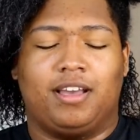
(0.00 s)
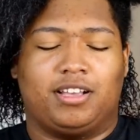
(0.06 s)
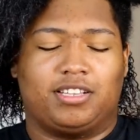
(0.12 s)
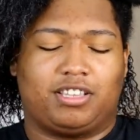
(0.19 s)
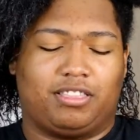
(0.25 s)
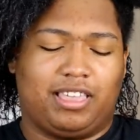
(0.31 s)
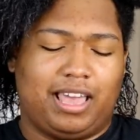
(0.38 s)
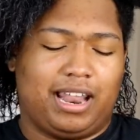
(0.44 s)

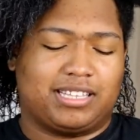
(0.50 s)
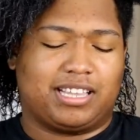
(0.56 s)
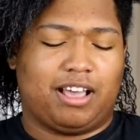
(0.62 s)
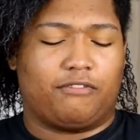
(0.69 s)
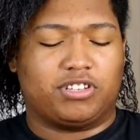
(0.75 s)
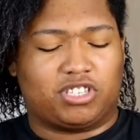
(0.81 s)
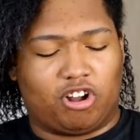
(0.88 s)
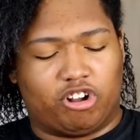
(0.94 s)
So then as I
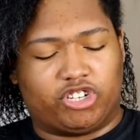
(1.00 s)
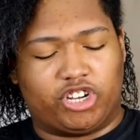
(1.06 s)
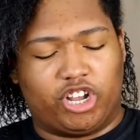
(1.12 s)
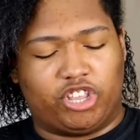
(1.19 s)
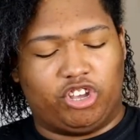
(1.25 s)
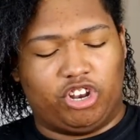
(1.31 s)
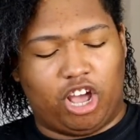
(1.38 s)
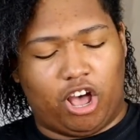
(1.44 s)
was
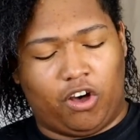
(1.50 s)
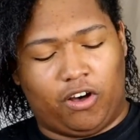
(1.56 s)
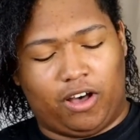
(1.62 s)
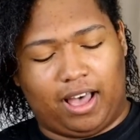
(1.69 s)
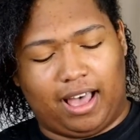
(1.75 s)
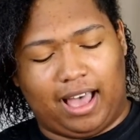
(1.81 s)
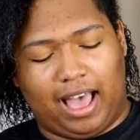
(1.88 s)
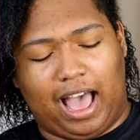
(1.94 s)
searching, you
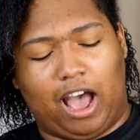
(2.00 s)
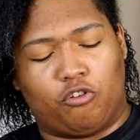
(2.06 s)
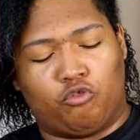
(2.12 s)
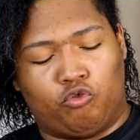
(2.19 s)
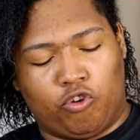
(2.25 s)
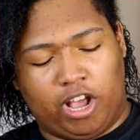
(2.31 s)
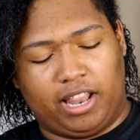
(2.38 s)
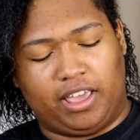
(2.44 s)
know, I
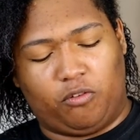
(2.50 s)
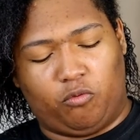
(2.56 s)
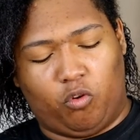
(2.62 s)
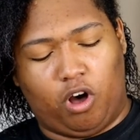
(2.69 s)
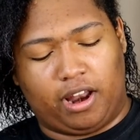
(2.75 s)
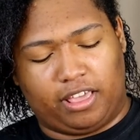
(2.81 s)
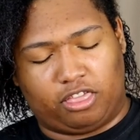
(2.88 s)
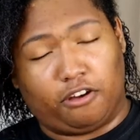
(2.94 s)
really
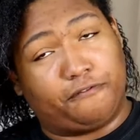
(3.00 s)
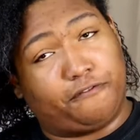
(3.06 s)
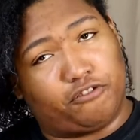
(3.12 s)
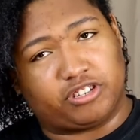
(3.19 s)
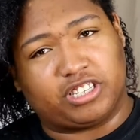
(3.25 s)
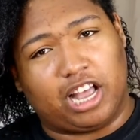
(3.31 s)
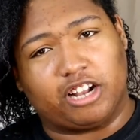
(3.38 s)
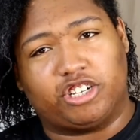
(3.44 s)
wanted the
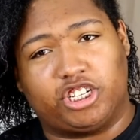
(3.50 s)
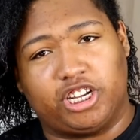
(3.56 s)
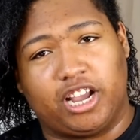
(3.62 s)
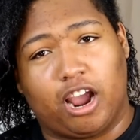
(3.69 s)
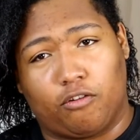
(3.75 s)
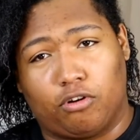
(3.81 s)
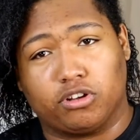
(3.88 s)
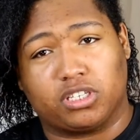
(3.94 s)
Versace
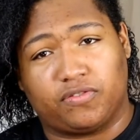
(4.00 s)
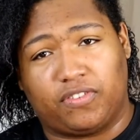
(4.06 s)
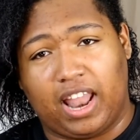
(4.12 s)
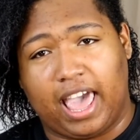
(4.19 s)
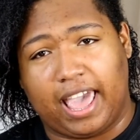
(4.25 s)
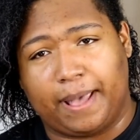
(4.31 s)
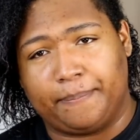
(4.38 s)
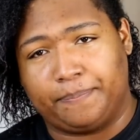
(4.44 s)
Eros
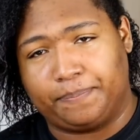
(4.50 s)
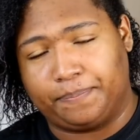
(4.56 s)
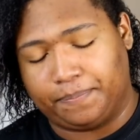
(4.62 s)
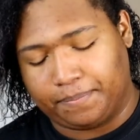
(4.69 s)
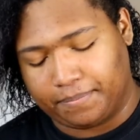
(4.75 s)
Flame.